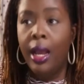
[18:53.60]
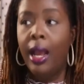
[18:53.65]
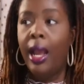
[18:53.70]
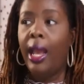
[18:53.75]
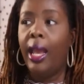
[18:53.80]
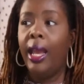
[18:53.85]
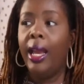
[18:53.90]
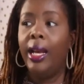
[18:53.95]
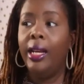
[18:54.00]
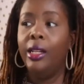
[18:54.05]

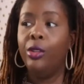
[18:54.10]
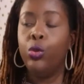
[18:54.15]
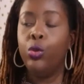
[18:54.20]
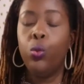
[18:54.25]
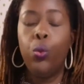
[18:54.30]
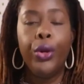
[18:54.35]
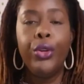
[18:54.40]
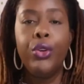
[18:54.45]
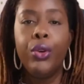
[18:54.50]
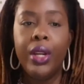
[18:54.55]
and
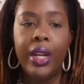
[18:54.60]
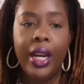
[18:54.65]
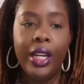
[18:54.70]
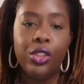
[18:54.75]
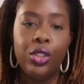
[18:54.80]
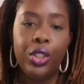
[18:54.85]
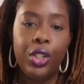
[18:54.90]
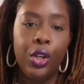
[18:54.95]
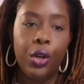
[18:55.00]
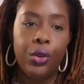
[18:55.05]
where you can
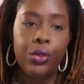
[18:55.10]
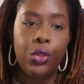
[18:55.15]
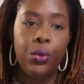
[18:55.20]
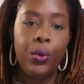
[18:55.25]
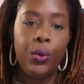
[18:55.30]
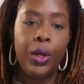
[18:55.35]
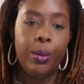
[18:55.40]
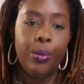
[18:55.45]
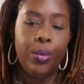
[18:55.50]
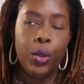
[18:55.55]
actually go through
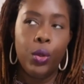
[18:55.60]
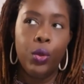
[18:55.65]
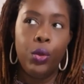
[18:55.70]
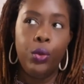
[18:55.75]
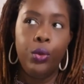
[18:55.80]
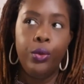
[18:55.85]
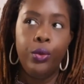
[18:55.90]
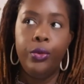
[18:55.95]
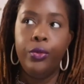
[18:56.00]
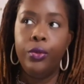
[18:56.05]
and
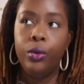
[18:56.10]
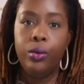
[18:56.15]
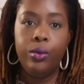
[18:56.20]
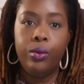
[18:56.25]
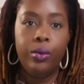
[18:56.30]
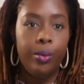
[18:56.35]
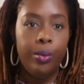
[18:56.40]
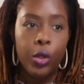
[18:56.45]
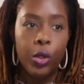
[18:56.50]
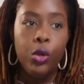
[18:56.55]

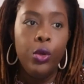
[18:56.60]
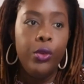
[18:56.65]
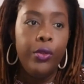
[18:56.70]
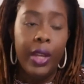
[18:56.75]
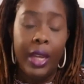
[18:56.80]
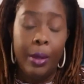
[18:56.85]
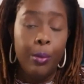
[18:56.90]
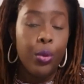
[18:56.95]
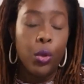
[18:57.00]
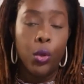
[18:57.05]

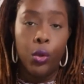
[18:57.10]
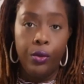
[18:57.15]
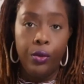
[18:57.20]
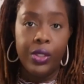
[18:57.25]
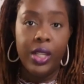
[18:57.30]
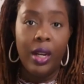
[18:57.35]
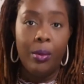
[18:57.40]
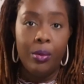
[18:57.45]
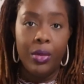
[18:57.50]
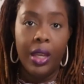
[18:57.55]
improve
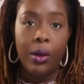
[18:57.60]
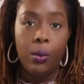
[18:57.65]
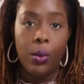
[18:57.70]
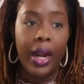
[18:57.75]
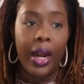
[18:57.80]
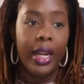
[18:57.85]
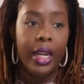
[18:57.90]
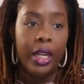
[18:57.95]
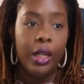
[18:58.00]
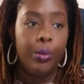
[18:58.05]
something,
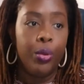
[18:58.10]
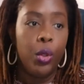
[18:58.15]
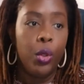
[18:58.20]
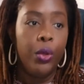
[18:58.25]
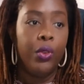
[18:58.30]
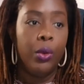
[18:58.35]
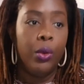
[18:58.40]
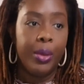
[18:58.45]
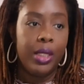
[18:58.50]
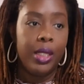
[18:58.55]
right? And improve
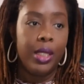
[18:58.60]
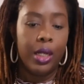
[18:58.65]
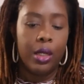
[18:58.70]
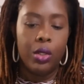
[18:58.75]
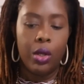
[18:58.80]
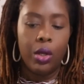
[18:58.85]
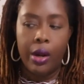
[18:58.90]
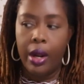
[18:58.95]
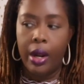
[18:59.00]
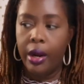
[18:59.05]
a
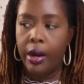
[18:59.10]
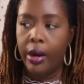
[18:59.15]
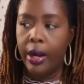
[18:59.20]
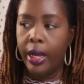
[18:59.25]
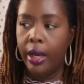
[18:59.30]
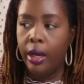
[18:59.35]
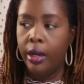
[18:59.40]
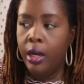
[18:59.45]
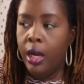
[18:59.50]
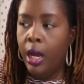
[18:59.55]
particular
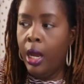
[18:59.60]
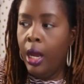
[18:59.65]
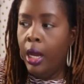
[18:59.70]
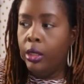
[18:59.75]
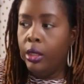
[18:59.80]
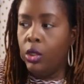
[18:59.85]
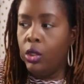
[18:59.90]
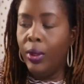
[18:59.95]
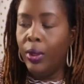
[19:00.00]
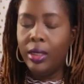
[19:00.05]
area.
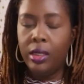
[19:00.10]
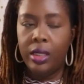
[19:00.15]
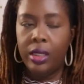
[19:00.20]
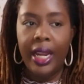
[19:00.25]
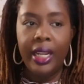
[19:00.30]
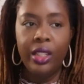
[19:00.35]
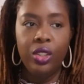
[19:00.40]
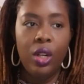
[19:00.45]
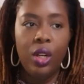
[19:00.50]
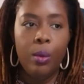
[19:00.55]
So in
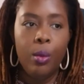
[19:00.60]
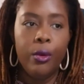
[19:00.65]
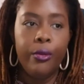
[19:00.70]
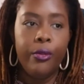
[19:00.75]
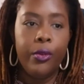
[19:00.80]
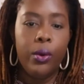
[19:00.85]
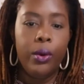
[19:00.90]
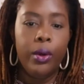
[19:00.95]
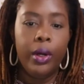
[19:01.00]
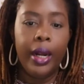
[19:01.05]
stage number
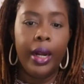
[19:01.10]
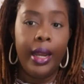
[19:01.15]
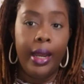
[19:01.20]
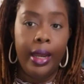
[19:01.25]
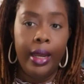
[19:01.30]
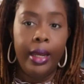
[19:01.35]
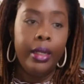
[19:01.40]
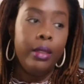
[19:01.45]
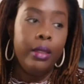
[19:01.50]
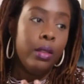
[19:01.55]
4
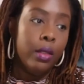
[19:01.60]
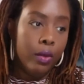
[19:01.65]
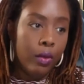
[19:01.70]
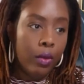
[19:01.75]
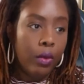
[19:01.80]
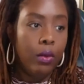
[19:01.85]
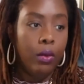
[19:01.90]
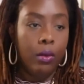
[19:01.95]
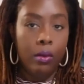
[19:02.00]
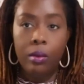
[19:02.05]
is
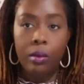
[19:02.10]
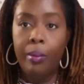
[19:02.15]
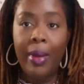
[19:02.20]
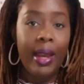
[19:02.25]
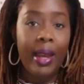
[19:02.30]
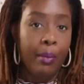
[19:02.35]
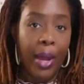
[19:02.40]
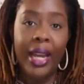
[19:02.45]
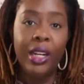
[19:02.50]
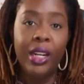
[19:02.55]

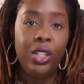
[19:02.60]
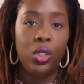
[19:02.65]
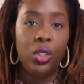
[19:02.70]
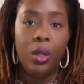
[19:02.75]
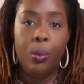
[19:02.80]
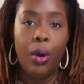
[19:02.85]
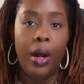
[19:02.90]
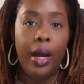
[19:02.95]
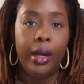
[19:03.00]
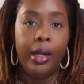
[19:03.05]
managing
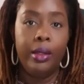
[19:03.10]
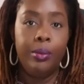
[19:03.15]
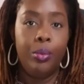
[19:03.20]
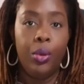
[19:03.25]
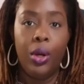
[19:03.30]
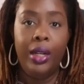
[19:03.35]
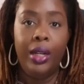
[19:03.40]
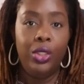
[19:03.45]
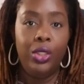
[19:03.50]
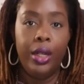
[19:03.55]
the
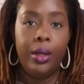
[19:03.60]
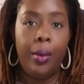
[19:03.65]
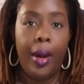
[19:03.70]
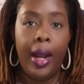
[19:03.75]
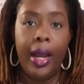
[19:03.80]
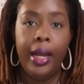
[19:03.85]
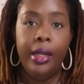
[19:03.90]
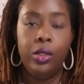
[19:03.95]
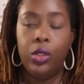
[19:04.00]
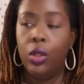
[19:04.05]
project,
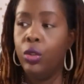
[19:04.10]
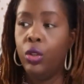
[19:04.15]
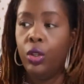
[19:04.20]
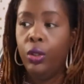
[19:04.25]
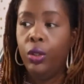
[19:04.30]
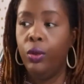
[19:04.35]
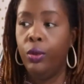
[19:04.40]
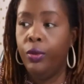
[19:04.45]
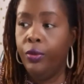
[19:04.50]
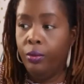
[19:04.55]
right? So
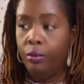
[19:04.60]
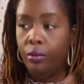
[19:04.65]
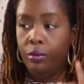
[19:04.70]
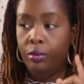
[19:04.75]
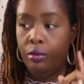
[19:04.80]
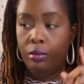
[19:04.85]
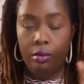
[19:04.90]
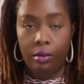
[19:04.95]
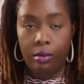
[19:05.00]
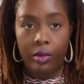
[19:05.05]
you've
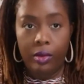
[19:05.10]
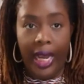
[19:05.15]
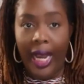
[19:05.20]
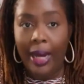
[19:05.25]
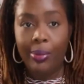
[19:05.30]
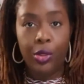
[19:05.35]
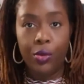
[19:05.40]
captured